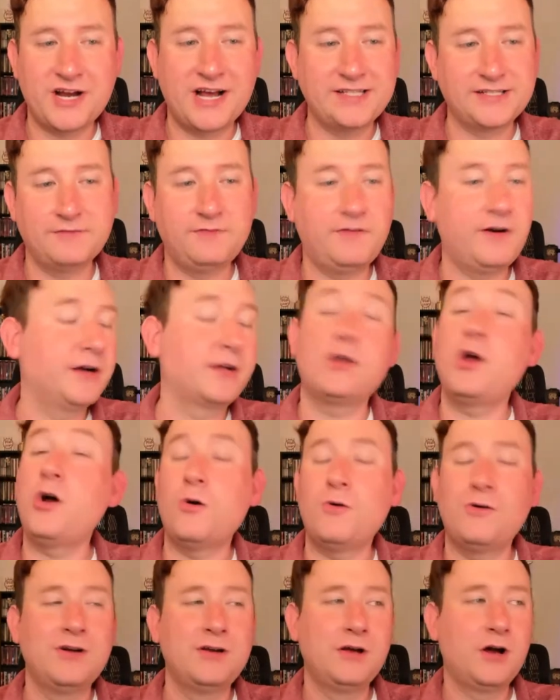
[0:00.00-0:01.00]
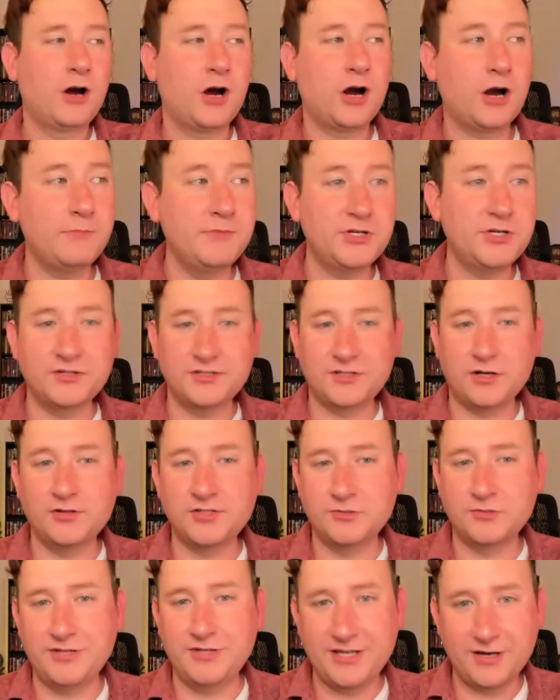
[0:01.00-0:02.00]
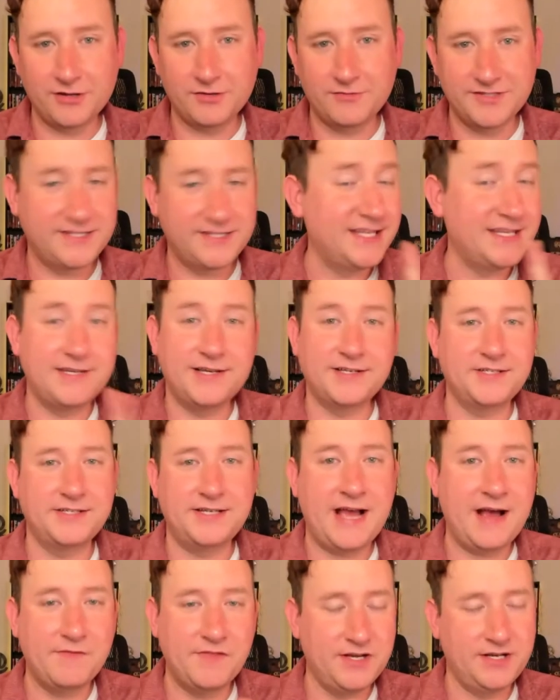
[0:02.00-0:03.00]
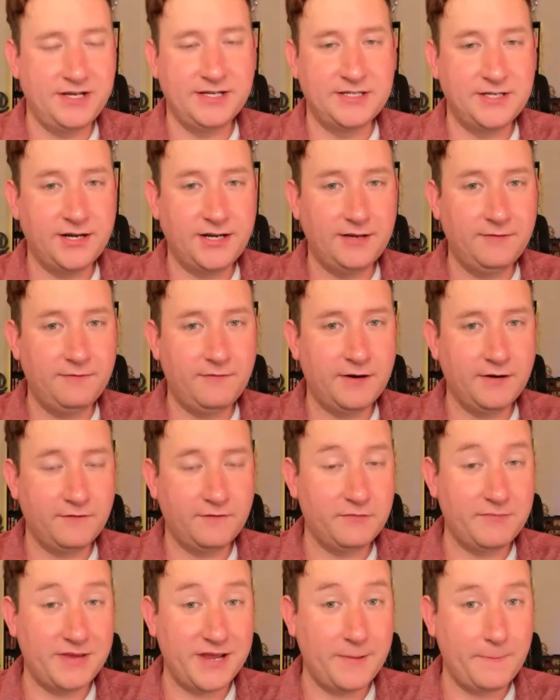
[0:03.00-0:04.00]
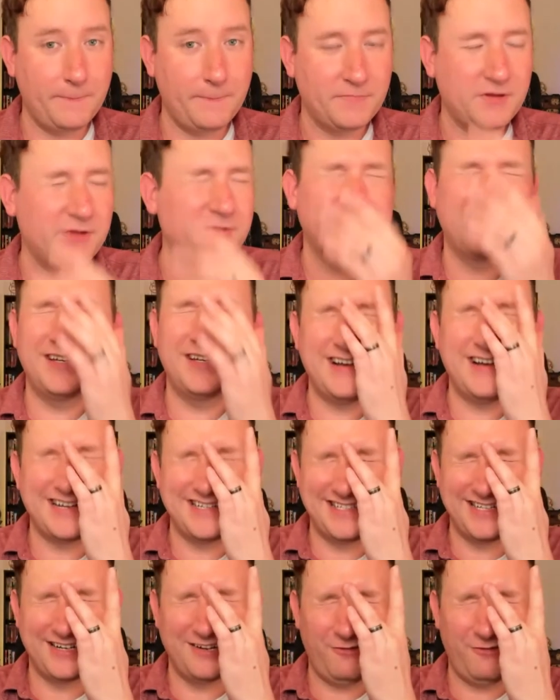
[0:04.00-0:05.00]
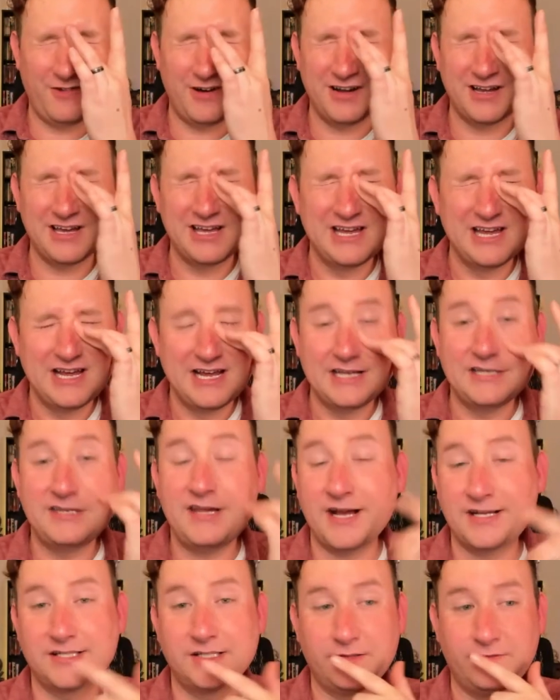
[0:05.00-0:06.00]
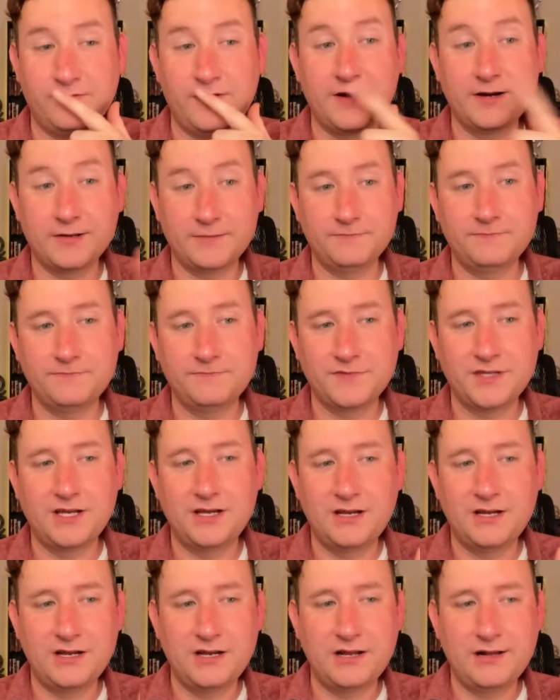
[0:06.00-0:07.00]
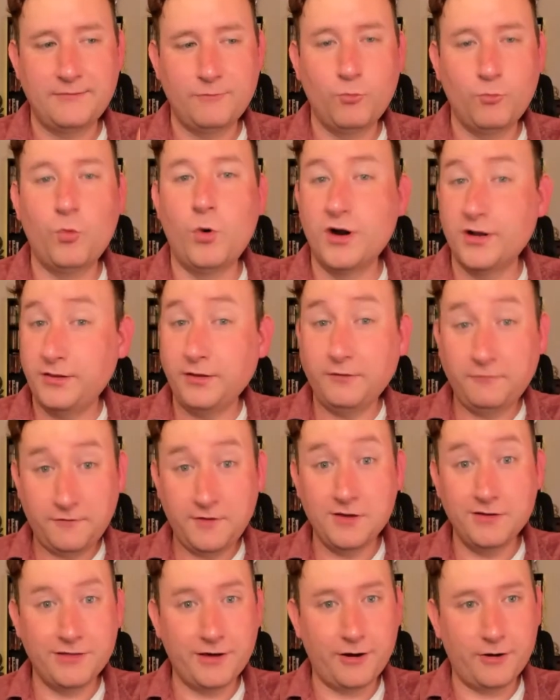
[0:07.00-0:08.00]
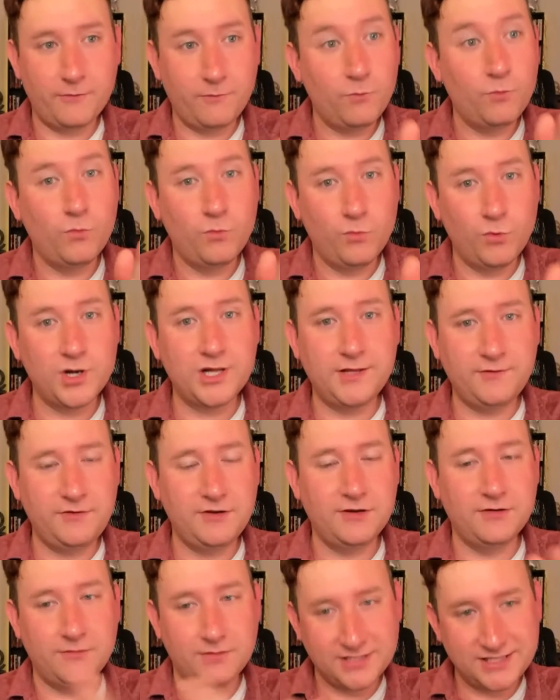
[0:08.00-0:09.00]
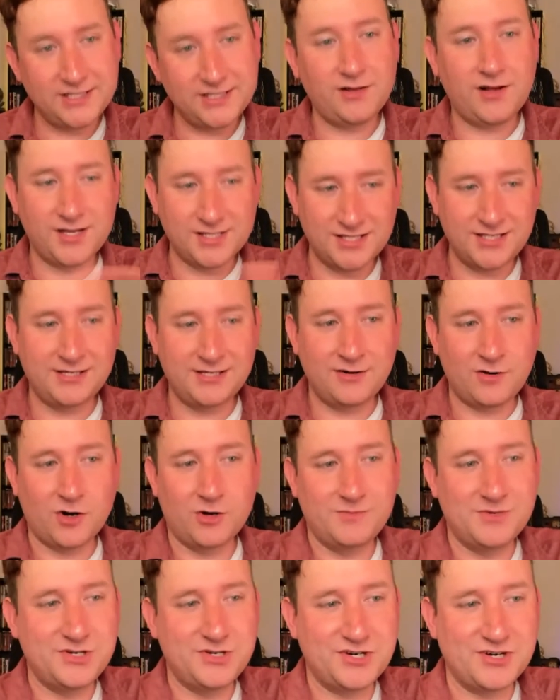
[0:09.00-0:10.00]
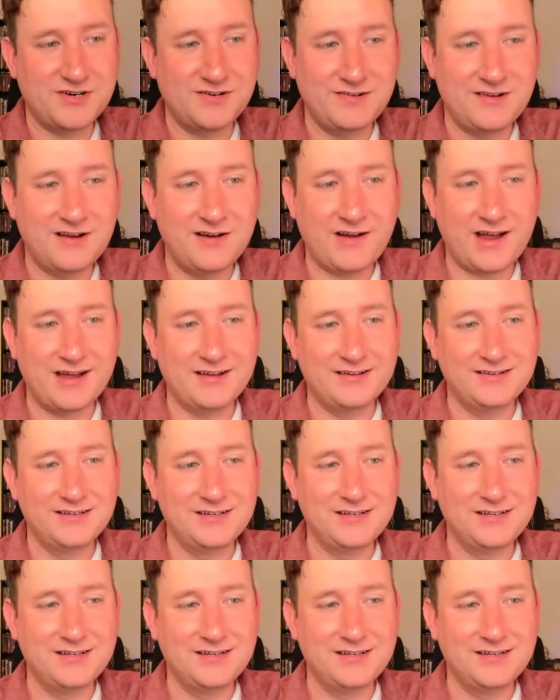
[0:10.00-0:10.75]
has a funk. No, Harbinger is also one of the other ones that doesn't have the Kentucky funk for me. Or not Kentucky funk. Texas funk. One of the few, though. Still Austin and Harbinger. Okay.